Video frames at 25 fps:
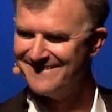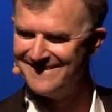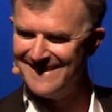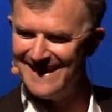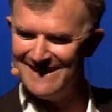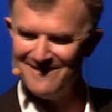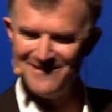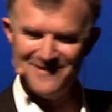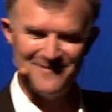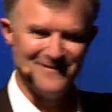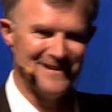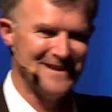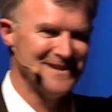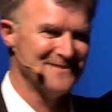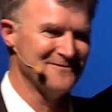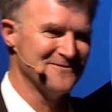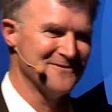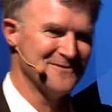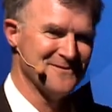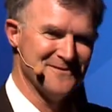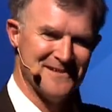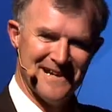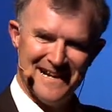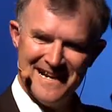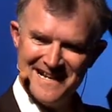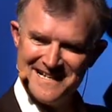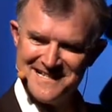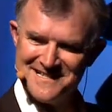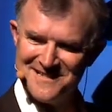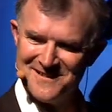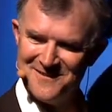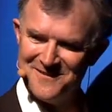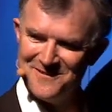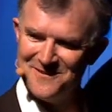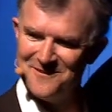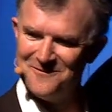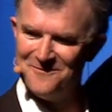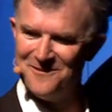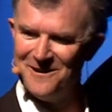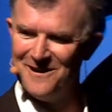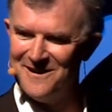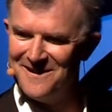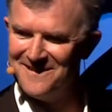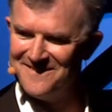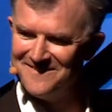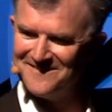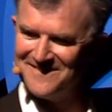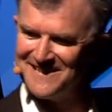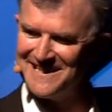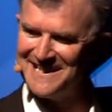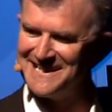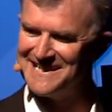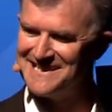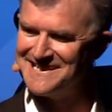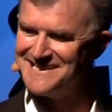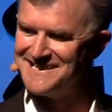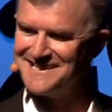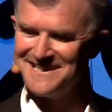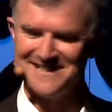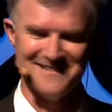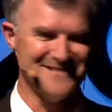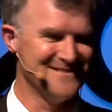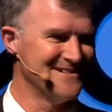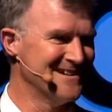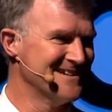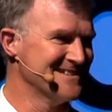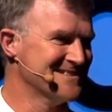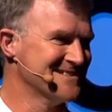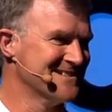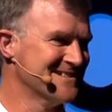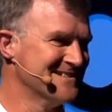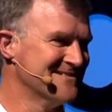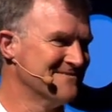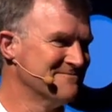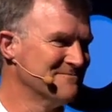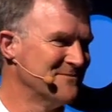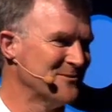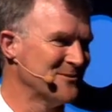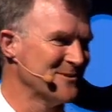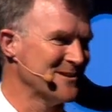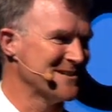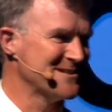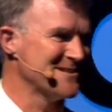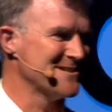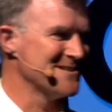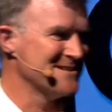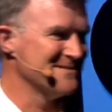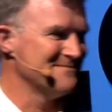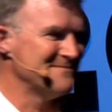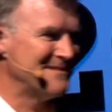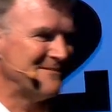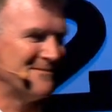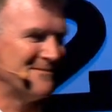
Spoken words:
They were wonderful days, not all the worry of kids and all that sort of mortgages and